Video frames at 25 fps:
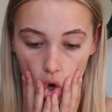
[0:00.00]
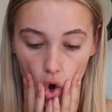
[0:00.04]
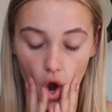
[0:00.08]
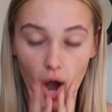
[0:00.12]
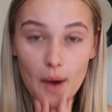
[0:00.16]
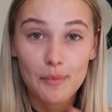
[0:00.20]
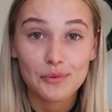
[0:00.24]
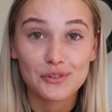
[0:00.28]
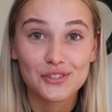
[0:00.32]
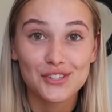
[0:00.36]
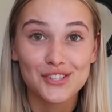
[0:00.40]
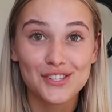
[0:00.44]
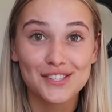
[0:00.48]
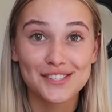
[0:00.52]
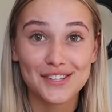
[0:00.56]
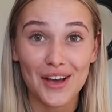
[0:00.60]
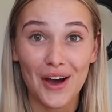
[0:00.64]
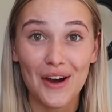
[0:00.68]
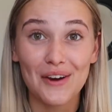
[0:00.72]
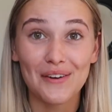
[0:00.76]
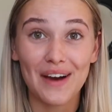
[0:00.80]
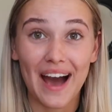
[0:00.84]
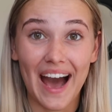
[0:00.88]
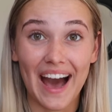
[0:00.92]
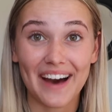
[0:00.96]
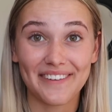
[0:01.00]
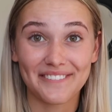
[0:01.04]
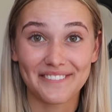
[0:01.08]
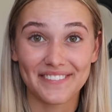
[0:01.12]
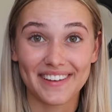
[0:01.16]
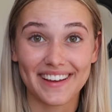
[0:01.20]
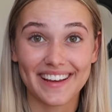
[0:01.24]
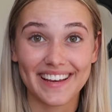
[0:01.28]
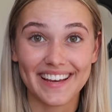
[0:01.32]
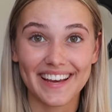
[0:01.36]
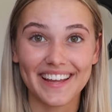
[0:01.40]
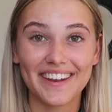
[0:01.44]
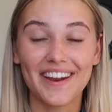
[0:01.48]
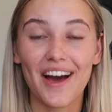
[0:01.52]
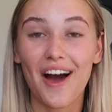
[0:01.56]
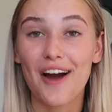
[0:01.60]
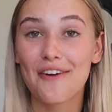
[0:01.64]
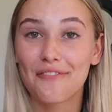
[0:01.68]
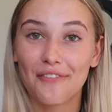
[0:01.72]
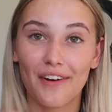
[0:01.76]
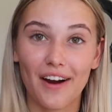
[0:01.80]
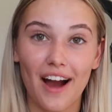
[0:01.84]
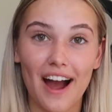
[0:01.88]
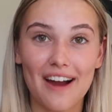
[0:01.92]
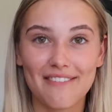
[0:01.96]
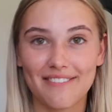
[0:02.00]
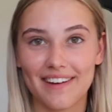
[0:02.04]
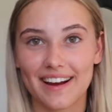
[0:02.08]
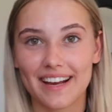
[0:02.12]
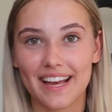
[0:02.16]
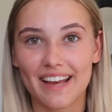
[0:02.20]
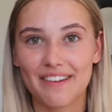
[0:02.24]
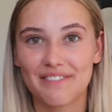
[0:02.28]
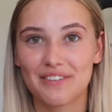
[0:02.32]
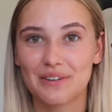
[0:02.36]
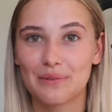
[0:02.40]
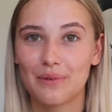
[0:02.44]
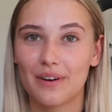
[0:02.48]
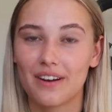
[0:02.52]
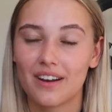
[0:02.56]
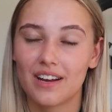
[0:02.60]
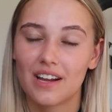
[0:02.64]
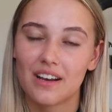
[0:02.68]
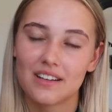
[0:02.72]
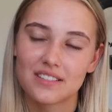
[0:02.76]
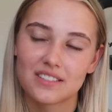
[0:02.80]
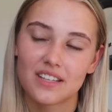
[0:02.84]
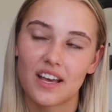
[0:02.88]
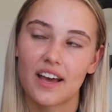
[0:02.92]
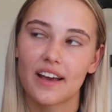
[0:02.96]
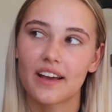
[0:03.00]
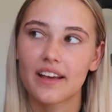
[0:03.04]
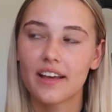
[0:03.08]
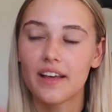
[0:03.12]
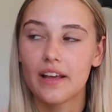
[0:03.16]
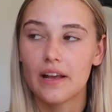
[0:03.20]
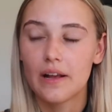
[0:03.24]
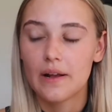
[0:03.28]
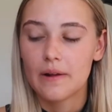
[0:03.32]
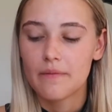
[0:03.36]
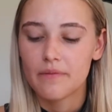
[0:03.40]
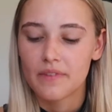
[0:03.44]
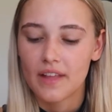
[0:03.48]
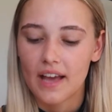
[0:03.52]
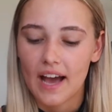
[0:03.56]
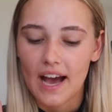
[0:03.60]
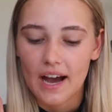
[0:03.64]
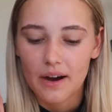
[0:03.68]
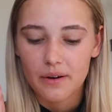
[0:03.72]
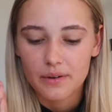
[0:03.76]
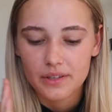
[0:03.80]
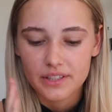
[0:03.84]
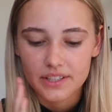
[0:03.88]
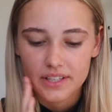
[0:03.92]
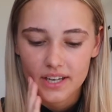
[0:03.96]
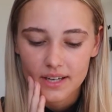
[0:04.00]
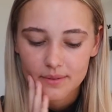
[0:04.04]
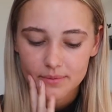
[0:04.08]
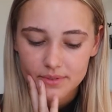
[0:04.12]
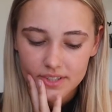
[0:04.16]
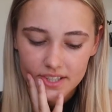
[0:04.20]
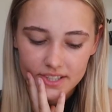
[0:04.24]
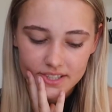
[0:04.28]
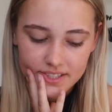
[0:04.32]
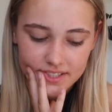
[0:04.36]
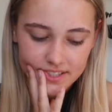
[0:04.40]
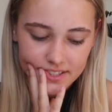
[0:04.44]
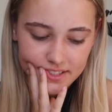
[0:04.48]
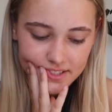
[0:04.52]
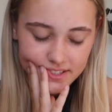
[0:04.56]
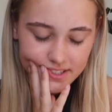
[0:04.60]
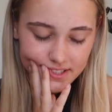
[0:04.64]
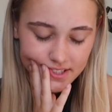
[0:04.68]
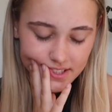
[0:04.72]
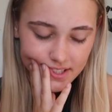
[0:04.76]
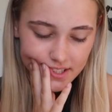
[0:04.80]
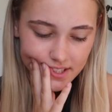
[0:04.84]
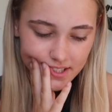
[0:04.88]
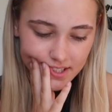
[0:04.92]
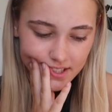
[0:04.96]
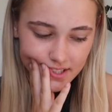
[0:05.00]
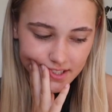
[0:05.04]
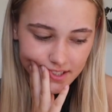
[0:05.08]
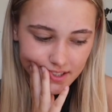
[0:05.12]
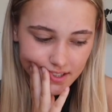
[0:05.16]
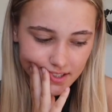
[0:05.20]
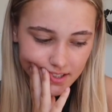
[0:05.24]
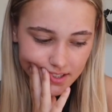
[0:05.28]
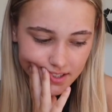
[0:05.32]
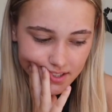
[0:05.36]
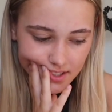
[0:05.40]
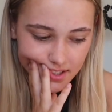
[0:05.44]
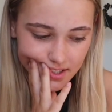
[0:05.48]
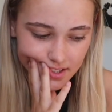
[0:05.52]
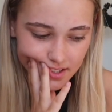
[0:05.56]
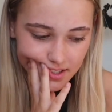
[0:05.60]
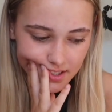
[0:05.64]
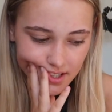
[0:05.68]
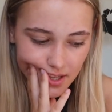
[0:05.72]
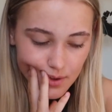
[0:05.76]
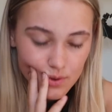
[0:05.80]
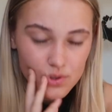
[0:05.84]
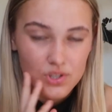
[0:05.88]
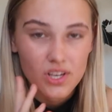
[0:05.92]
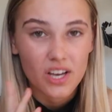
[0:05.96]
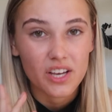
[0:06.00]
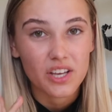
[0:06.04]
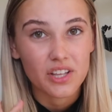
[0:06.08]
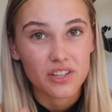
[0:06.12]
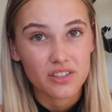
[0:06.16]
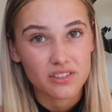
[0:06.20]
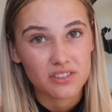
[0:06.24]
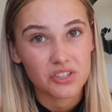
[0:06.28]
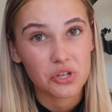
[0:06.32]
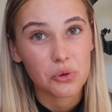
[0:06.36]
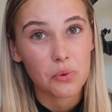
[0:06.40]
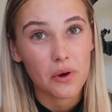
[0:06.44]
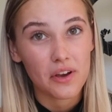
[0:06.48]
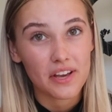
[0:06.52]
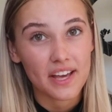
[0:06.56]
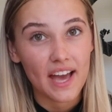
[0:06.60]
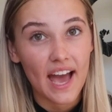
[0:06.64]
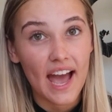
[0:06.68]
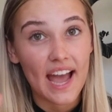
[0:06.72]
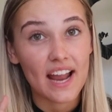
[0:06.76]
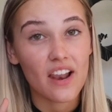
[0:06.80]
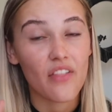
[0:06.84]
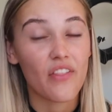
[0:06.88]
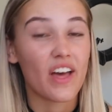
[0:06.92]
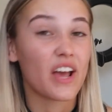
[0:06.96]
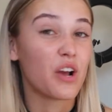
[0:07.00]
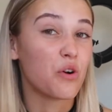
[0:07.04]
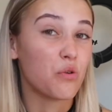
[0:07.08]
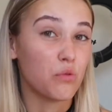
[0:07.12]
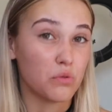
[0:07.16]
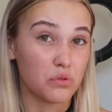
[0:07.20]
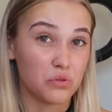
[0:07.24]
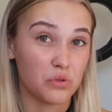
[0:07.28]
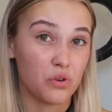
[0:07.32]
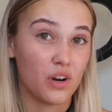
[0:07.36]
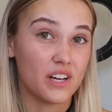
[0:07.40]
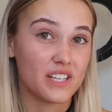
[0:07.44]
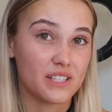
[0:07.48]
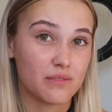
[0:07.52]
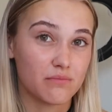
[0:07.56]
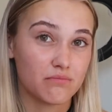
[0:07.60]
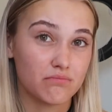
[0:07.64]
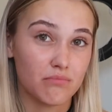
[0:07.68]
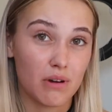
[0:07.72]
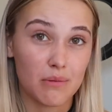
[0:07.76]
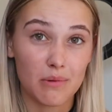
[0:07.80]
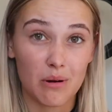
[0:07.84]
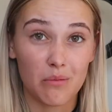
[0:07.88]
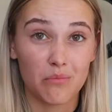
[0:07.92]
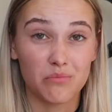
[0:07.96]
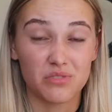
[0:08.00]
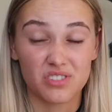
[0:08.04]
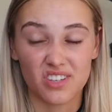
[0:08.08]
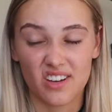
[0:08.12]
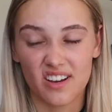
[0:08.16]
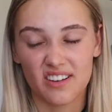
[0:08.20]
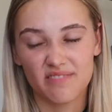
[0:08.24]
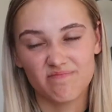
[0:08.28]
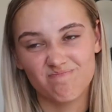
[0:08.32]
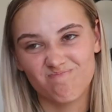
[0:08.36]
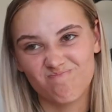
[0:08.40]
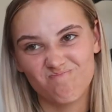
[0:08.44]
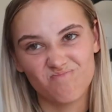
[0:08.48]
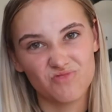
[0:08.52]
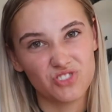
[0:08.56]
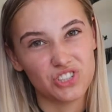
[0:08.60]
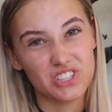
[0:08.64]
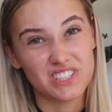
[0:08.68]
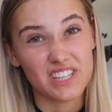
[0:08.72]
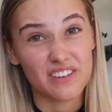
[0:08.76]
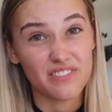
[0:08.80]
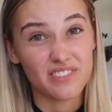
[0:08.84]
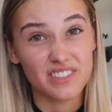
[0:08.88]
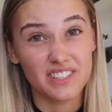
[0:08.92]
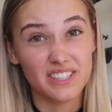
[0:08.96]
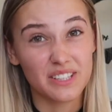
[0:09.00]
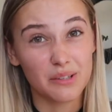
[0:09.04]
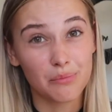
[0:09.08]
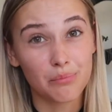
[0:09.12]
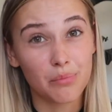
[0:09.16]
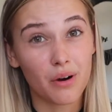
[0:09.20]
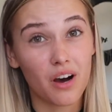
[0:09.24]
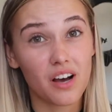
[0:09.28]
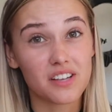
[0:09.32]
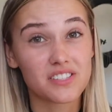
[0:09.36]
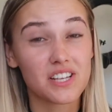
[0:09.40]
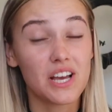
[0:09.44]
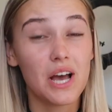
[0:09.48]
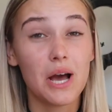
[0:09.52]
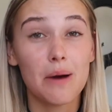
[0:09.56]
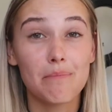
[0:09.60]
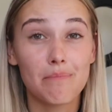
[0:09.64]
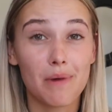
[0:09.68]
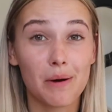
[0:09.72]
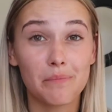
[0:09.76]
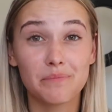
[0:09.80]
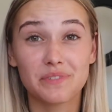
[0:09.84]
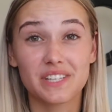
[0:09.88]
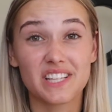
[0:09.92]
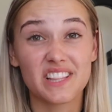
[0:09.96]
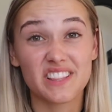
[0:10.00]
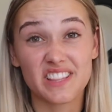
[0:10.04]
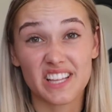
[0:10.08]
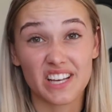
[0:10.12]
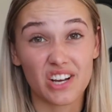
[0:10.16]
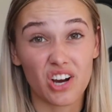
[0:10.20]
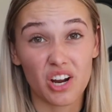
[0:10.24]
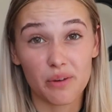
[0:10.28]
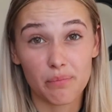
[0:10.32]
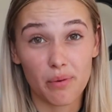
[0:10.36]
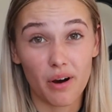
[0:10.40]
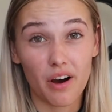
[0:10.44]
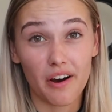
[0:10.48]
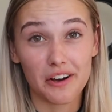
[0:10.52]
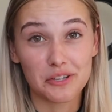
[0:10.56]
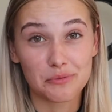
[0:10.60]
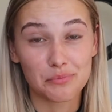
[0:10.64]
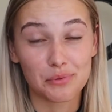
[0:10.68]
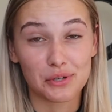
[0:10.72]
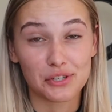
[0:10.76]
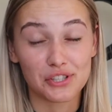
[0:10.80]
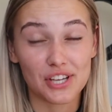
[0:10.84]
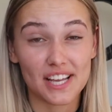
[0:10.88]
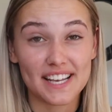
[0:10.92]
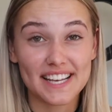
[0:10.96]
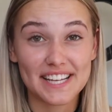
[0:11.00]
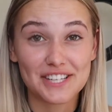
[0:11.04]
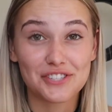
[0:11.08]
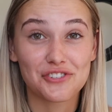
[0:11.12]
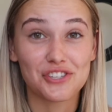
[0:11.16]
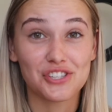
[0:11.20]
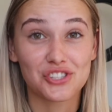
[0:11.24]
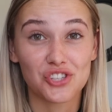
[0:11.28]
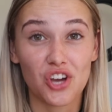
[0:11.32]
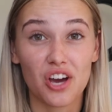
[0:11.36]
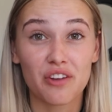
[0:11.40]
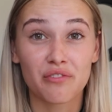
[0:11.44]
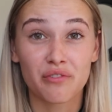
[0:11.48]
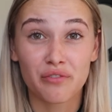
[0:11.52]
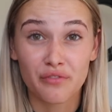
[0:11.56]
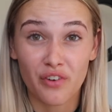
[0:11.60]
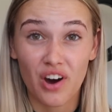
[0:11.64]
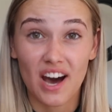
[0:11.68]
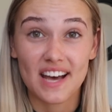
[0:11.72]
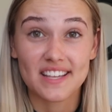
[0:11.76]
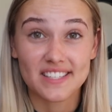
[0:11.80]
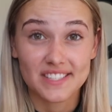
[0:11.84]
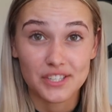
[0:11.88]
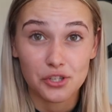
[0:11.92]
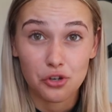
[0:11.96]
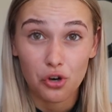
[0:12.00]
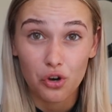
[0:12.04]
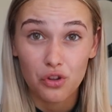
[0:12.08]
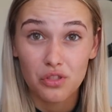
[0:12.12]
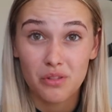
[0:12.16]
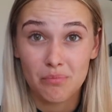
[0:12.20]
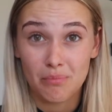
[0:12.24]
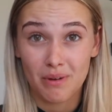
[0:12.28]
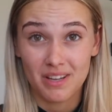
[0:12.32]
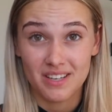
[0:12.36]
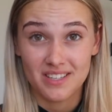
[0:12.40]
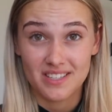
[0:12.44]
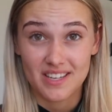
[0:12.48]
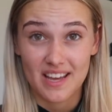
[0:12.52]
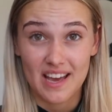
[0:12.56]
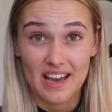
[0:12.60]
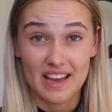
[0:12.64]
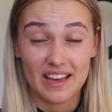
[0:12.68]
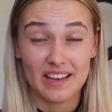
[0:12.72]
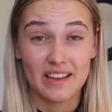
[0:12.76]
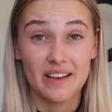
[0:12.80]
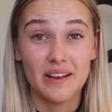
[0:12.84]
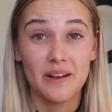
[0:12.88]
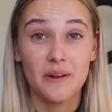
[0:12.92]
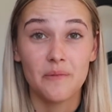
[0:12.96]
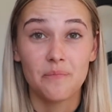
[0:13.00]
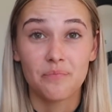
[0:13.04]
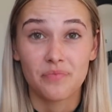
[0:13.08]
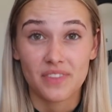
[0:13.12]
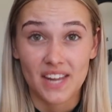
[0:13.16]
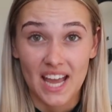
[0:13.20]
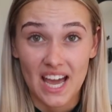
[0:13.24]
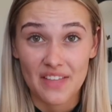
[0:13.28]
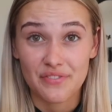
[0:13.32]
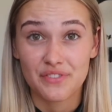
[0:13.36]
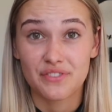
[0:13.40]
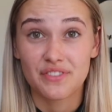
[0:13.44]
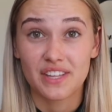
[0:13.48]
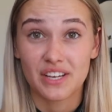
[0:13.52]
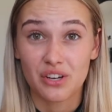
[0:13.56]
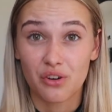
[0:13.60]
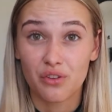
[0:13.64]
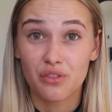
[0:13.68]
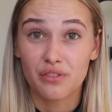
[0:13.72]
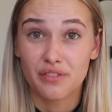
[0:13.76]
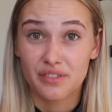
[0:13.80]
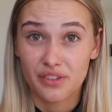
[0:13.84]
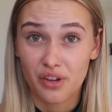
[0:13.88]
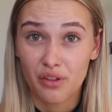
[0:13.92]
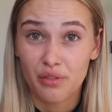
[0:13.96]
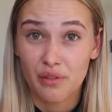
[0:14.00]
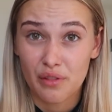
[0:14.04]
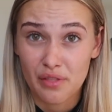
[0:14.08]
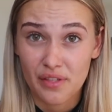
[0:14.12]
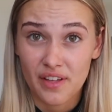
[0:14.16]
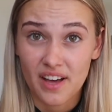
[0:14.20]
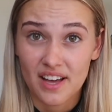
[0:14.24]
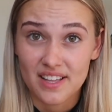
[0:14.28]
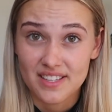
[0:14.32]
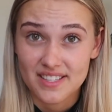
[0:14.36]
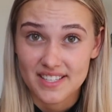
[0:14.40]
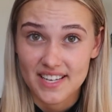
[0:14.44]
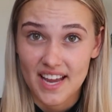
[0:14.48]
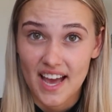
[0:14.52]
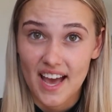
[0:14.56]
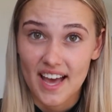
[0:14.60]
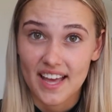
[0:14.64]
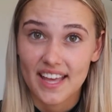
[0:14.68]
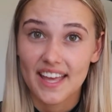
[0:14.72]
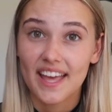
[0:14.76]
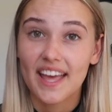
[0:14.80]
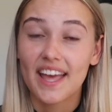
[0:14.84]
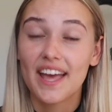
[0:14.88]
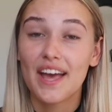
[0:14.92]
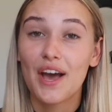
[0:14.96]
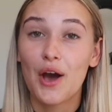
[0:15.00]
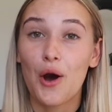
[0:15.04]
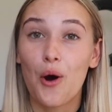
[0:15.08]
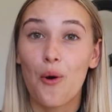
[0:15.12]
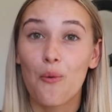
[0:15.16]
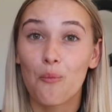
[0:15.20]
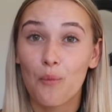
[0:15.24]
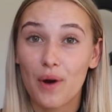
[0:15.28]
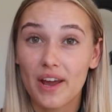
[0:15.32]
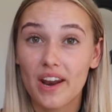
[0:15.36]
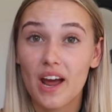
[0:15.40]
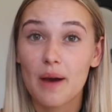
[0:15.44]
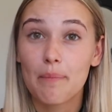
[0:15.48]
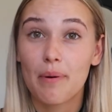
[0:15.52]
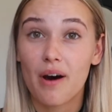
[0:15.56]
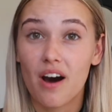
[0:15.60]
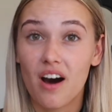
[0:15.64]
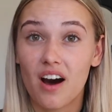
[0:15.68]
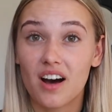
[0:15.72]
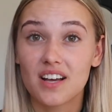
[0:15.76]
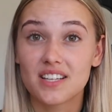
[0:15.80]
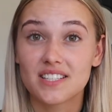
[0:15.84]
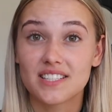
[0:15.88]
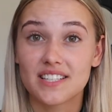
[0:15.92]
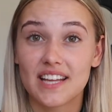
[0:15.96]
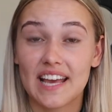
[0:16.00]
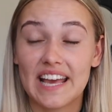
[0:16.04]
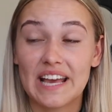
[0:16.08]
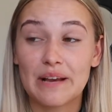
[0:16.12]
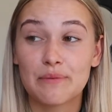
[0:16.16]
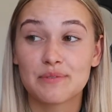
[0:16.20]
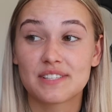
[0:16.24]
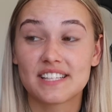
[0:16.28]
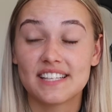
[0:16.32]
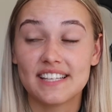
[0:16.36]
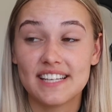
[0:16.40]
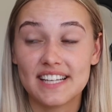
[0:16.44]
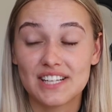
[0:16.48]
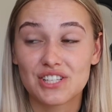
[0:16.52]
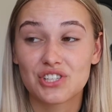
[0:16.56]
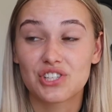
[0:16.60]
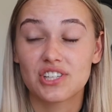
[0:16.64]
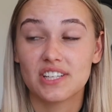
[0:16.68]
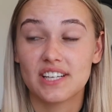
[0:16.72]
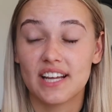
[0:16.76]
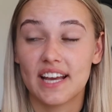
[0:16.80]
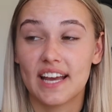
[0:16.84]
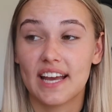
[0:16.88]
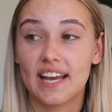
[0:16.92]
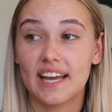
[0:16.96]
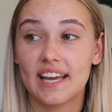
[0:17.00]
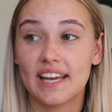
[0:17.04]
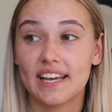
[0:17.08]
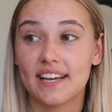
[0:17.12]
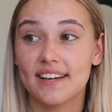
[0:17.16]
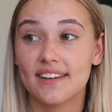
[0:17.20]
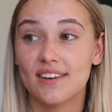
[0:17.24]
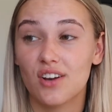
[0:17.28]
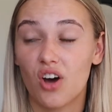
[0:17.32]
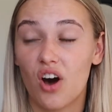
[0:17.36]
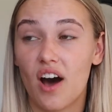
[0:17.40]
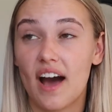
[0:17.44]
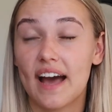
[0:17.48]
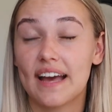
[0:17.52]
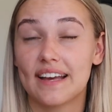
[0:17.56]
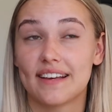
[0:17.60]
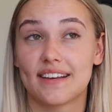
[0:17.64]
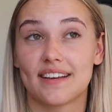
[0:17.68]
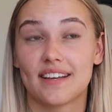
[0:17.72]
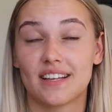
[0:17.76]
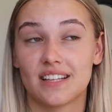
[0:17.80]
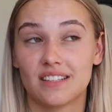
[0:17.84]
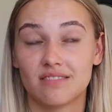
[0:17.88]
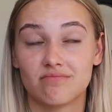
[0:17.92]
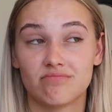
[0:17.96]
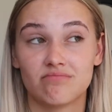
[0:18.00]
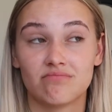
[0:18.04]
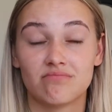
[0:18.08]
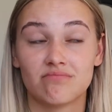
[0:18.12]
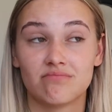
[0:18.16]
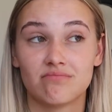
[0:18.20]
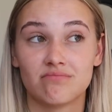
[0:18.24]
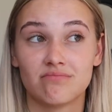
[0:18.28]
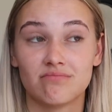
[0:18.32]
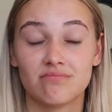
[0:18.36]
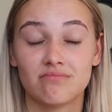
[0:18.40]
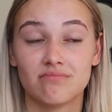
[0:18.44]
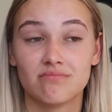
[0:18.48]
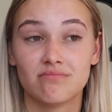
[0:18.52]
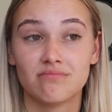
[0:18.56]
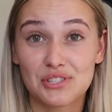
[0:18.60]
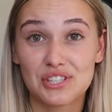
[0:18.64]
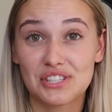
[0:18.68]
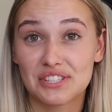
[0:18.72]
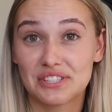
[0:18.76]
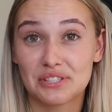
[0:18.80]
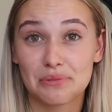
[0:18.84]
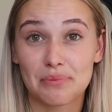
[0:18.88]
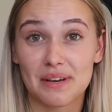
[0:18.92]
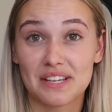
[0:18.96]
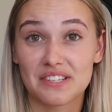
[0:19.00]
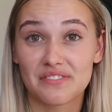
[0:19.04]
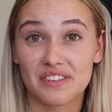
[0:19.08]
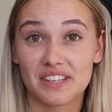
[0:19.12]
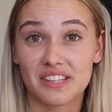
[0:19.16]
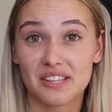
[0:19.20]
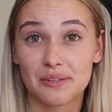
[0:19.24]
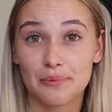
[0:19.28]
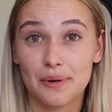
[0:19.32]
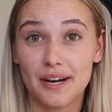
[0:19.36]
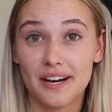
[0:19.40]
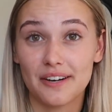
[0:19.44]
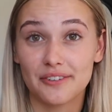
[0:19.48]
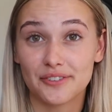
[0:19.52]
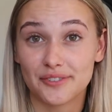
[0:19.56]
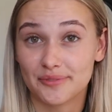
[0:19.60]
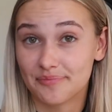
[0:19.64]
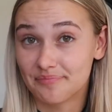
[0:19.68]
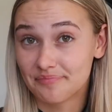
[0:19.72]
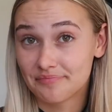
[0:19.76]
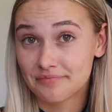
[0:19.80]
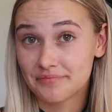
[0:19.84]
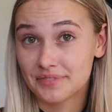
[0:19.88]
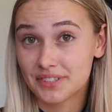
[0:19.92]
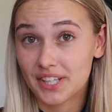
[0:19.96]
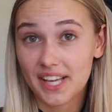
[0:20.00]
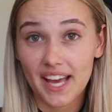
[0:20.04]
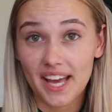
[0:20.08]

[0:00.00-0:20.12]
I was so happy. Like I, I rang everyone and I was like, how you, like da, da, da, and then there was like you okay like they all thought i did my mum was like she definitely didn't pass mum didn't think i'd pass because i literally started revising it on the monday had the thing on on thursday and when i passed it it was literally like it was literally the best thing in the world so